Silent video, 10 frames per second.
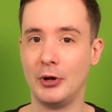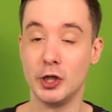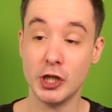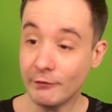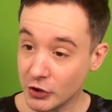
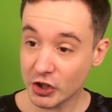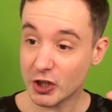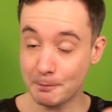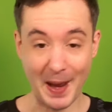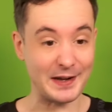You've
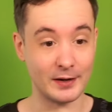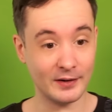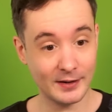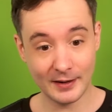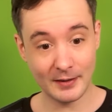just spent
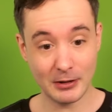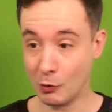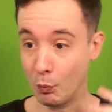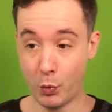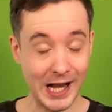
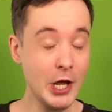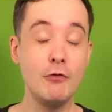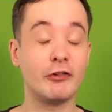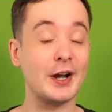well over